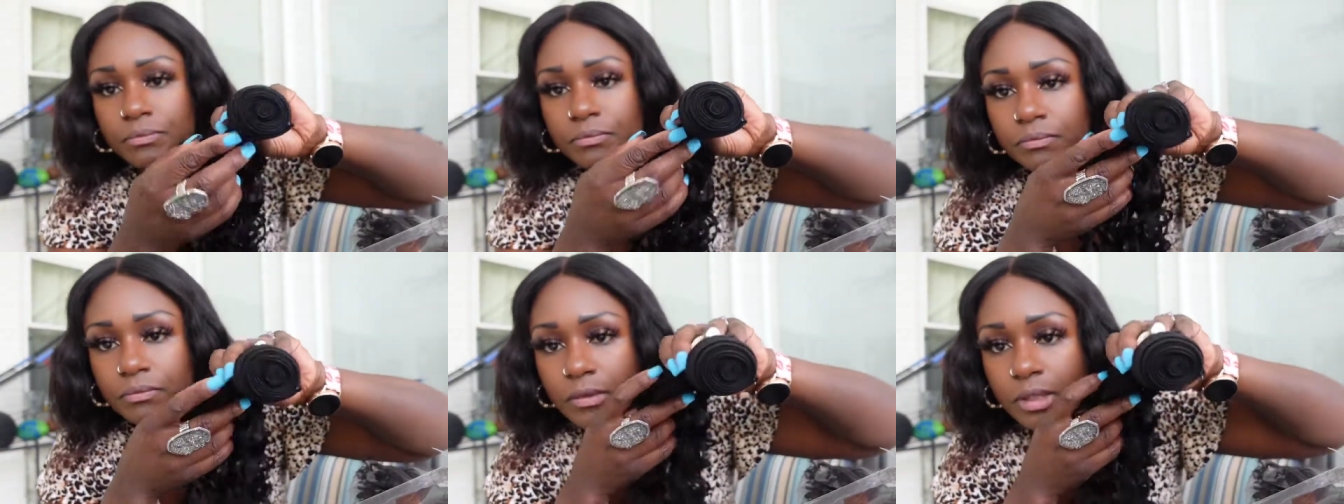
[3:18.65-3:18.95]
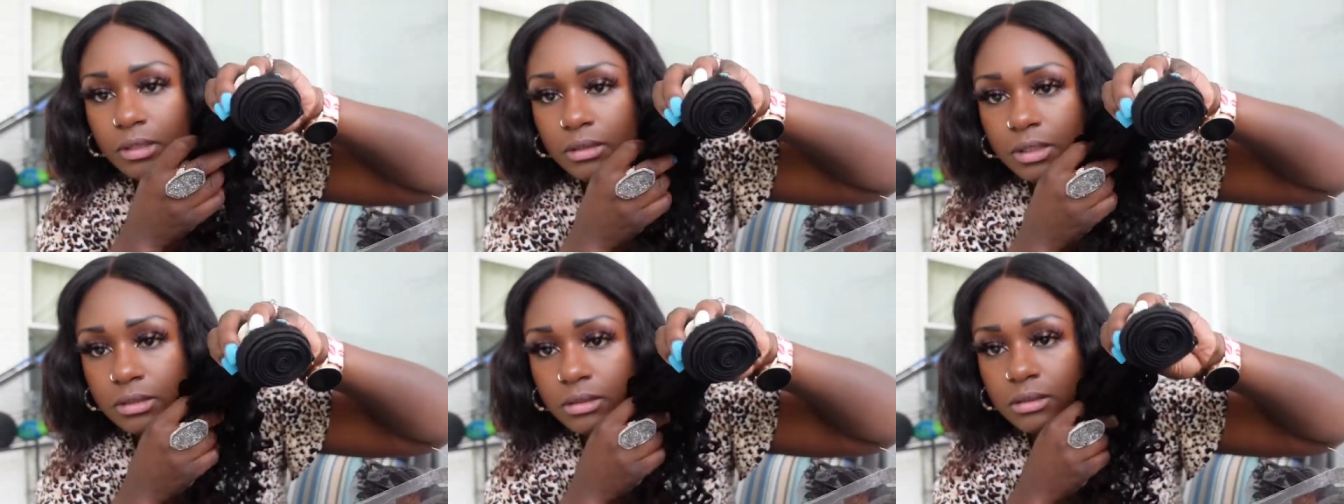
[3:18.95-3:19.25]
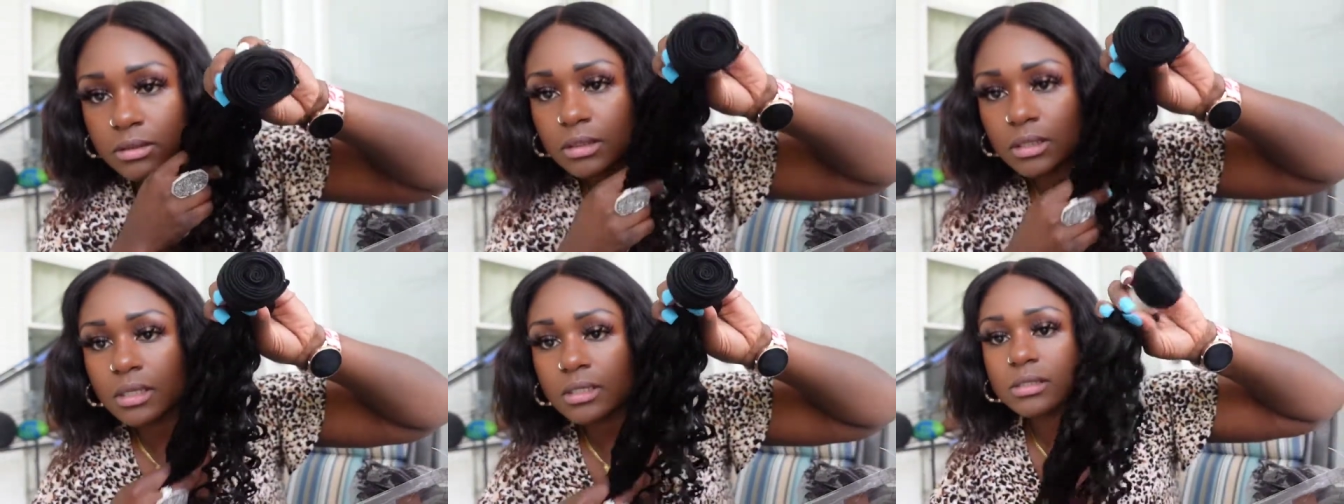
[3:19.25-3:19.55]
weft is
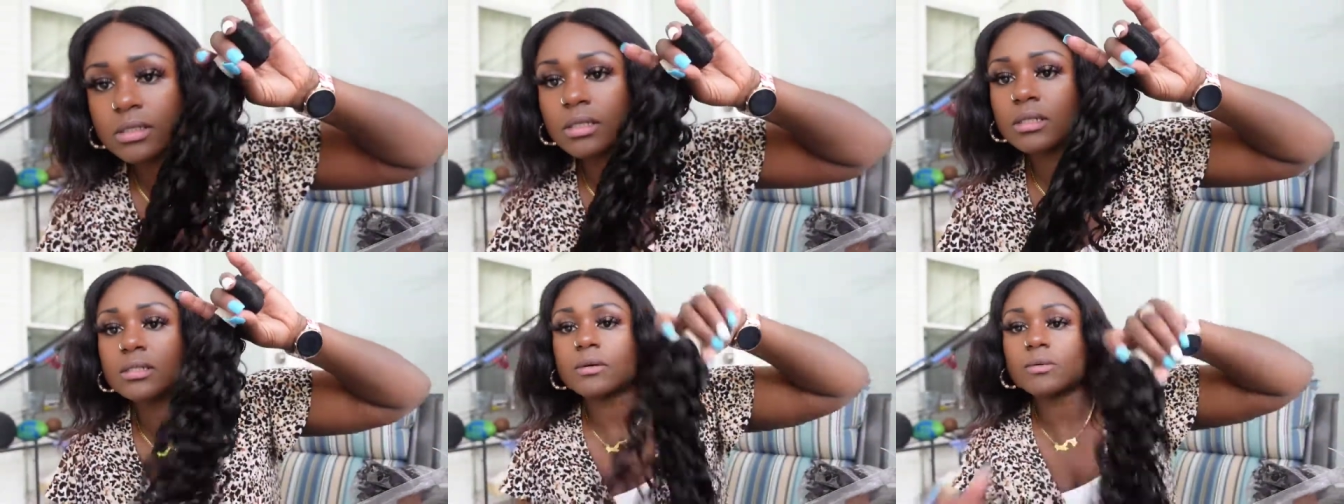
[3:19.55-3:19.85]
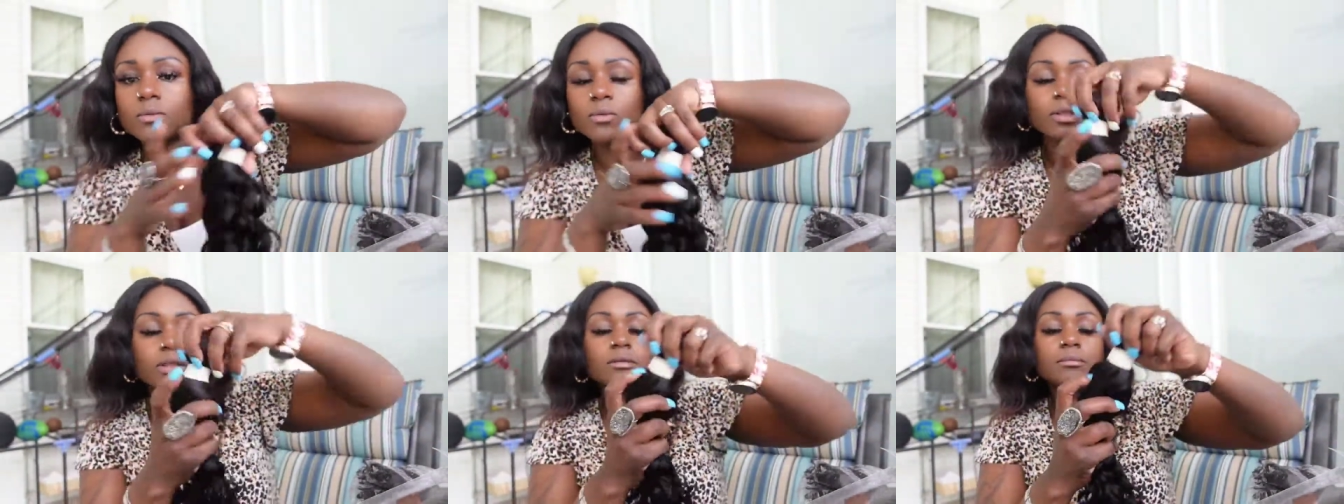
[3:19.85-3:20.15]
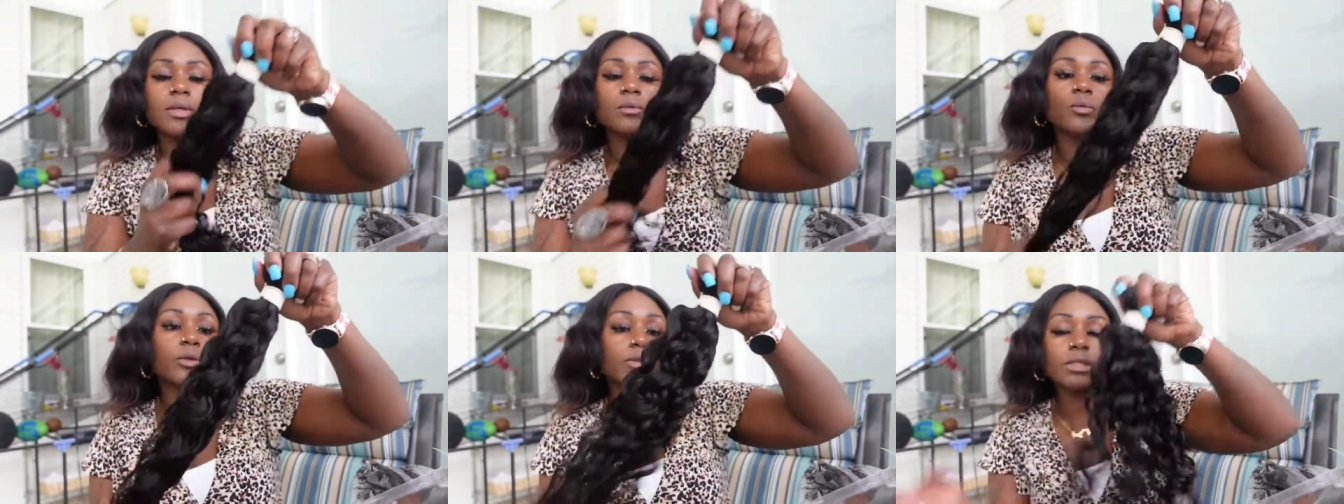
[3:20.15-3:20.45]
looking like.
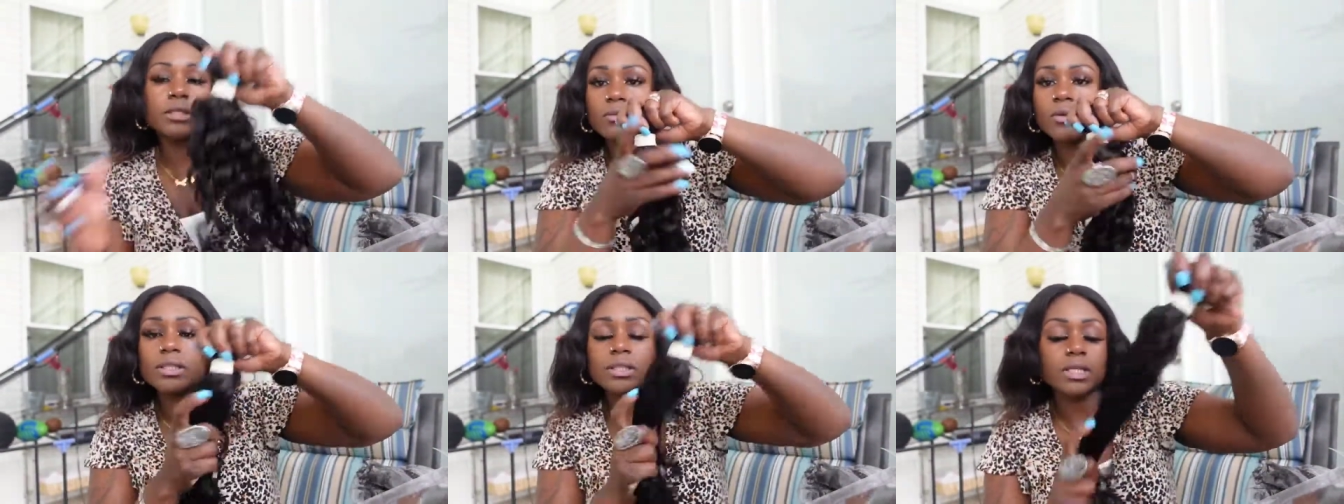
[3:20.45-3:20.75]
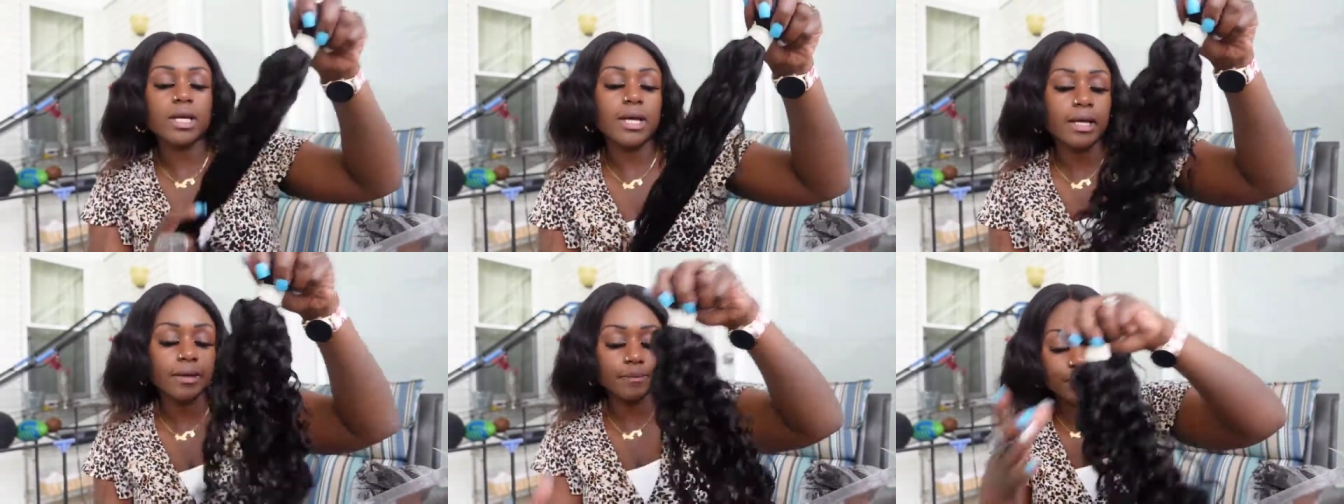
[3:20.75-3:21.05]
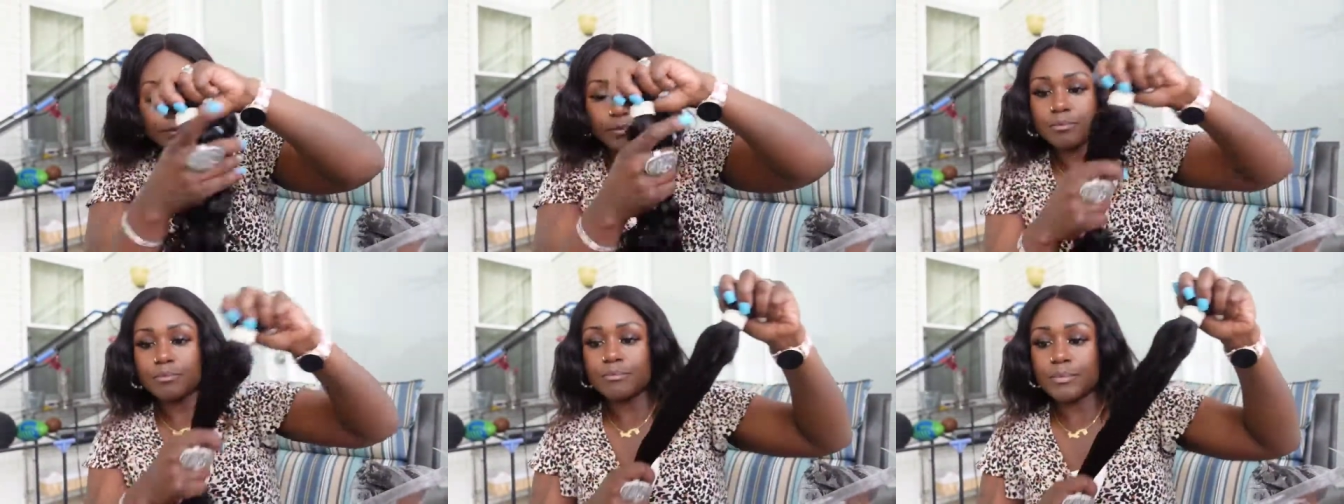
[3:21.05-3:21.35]

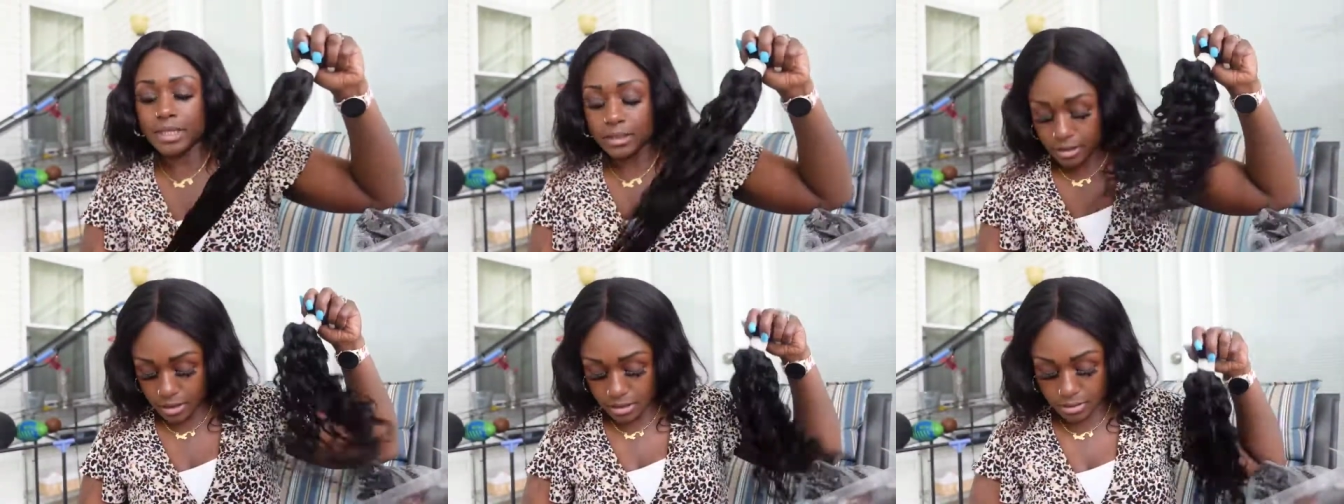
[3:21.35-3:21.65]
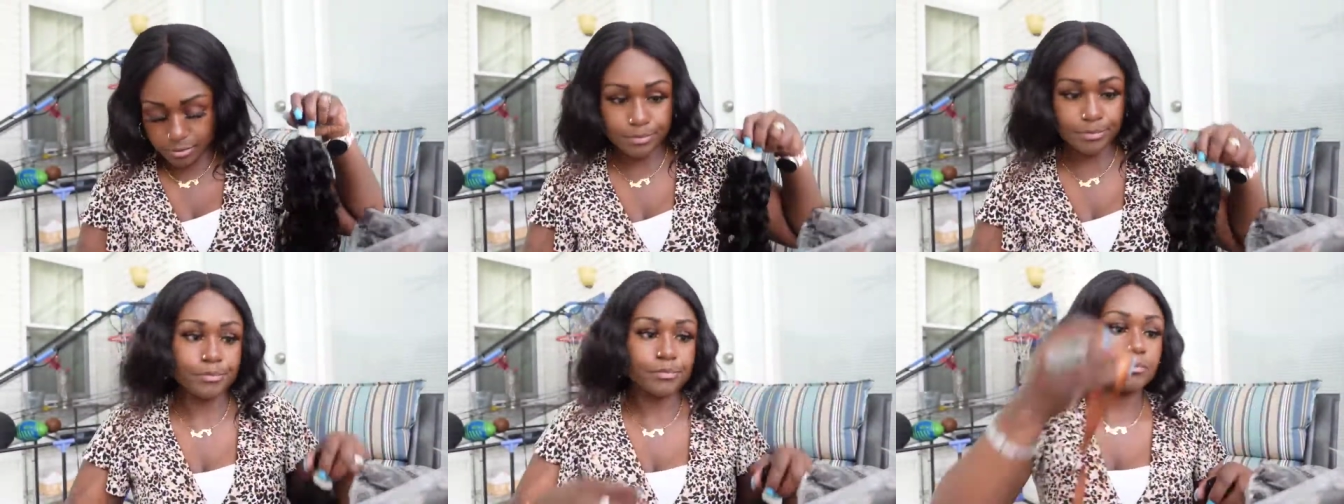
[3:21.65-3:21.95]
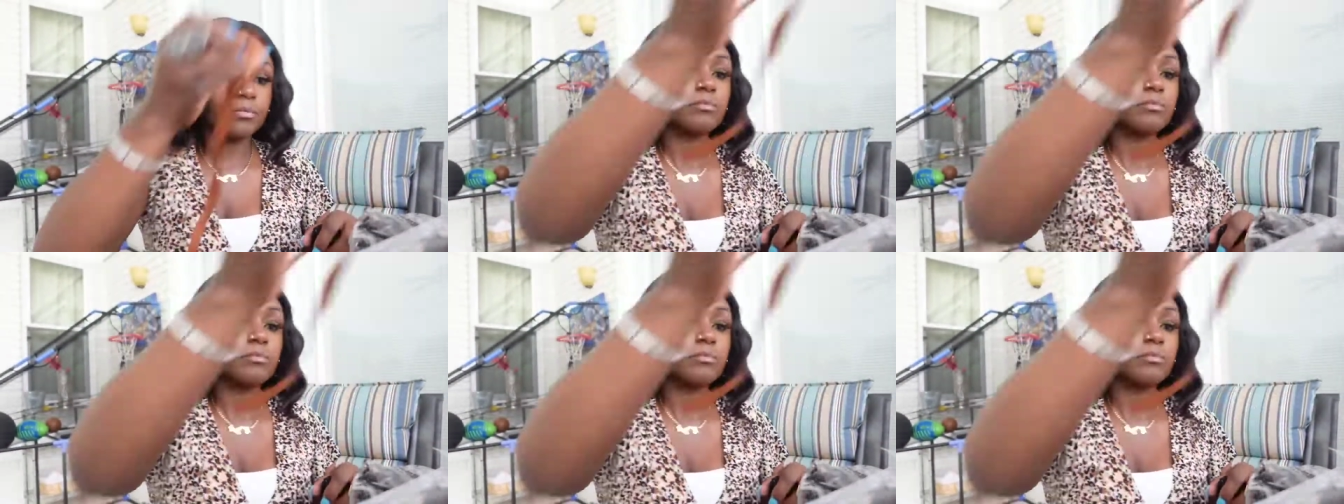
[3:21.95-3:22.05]
Um...